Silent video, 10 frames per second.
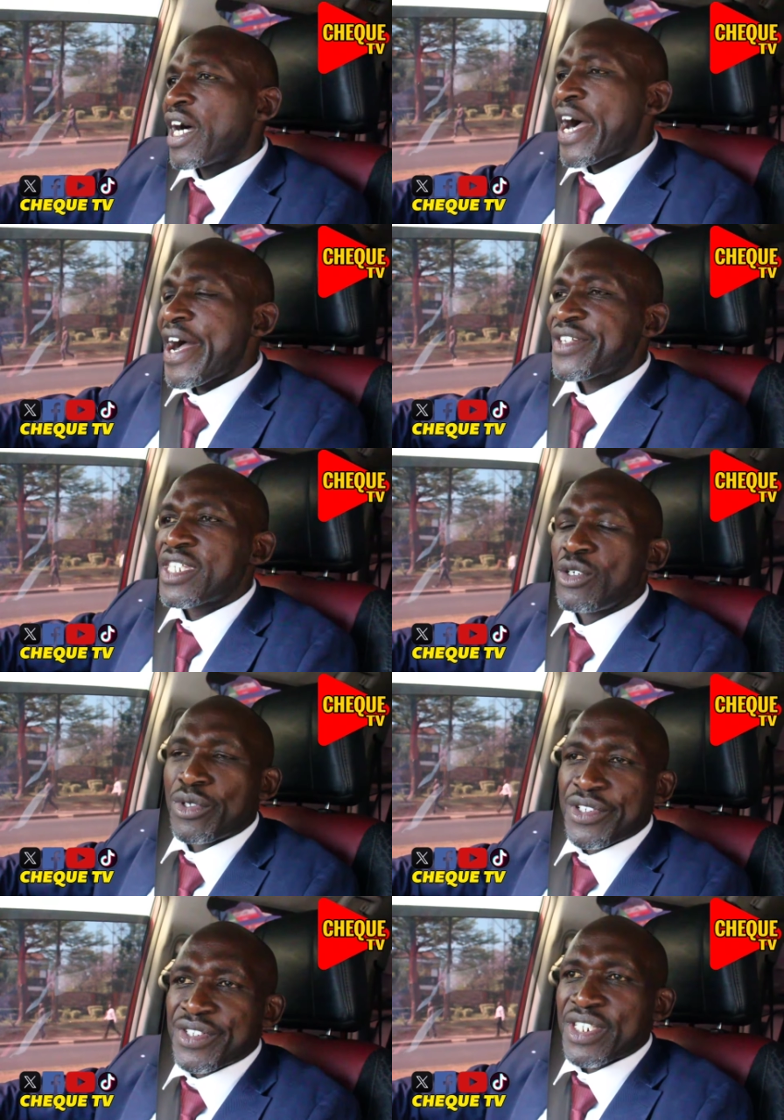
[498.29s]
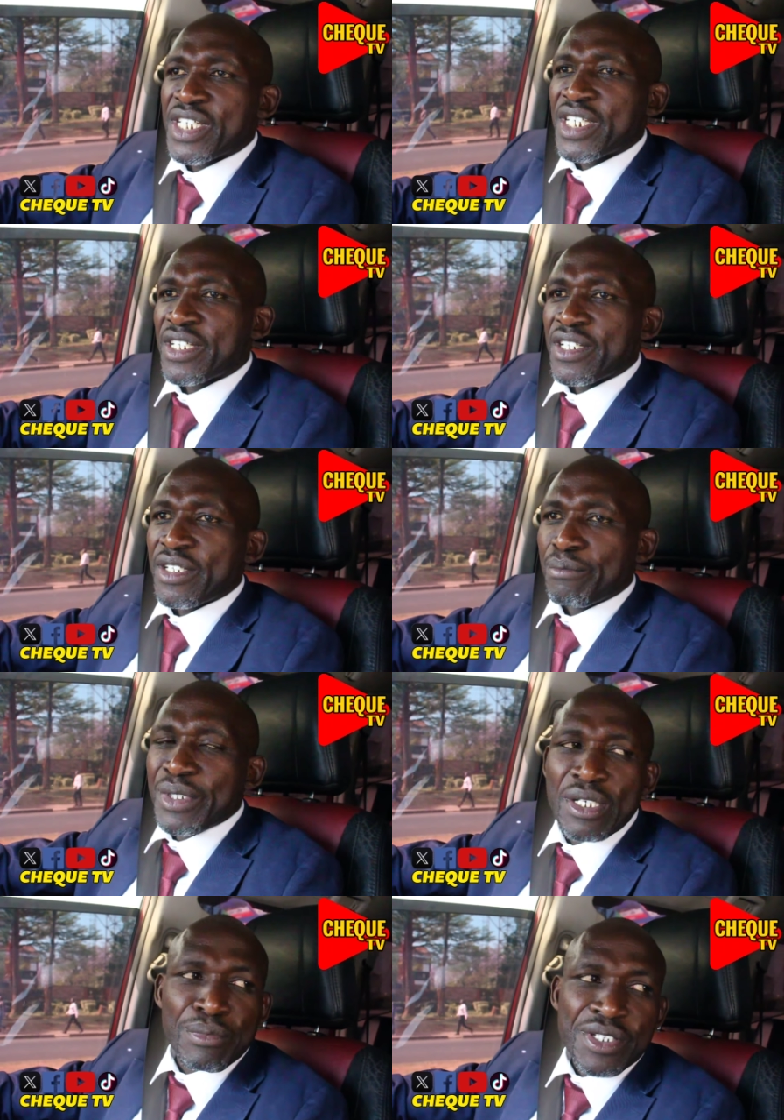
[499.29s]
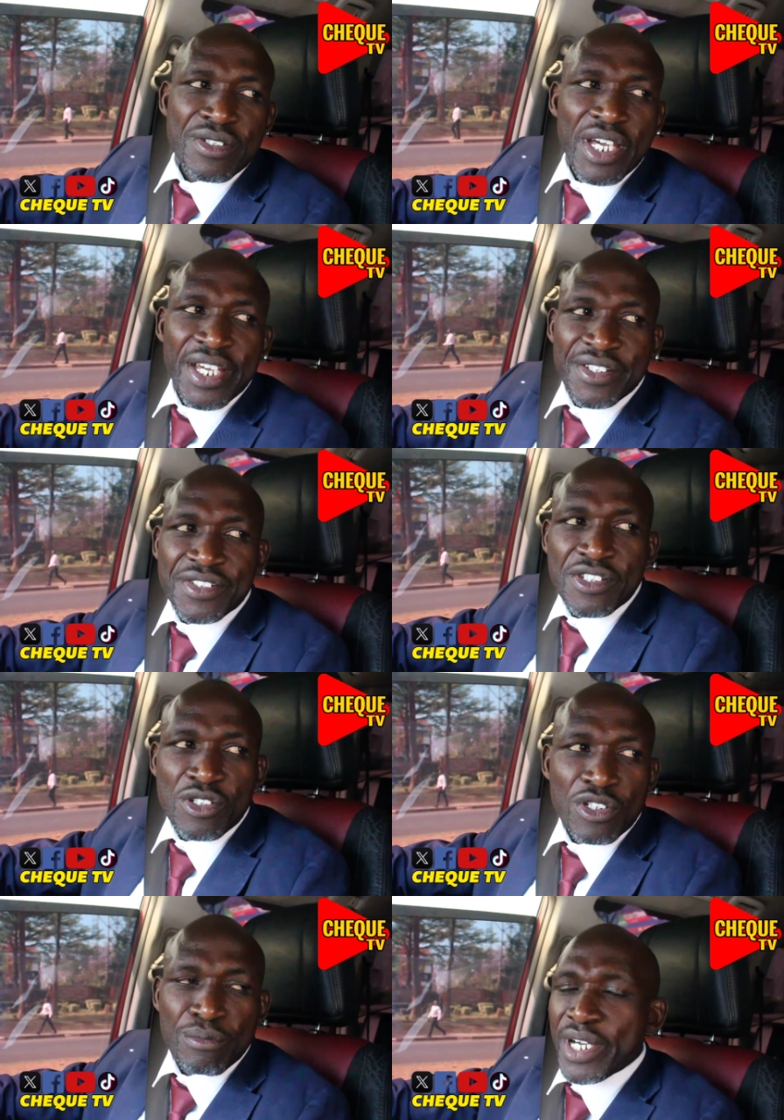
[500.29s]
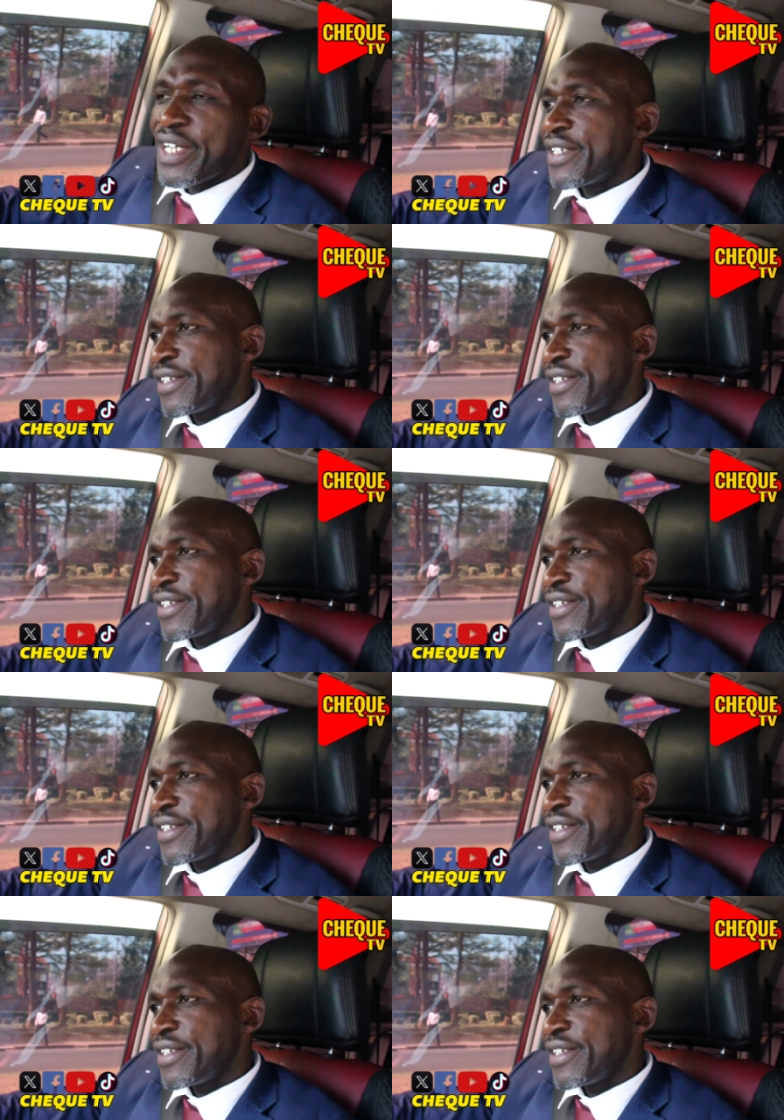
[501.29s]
as he was being shown by